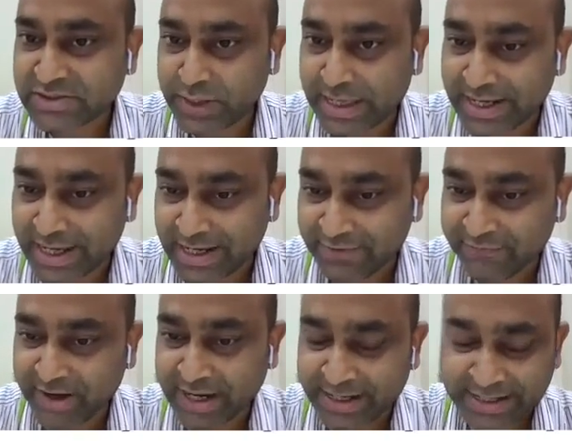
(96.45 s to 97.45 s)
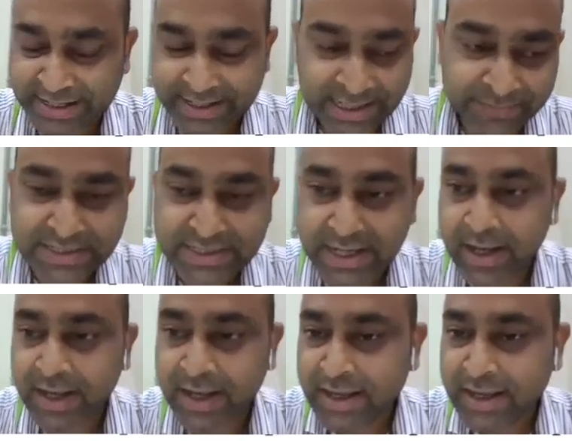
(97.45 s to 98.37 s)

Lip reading: So L alpha and L beta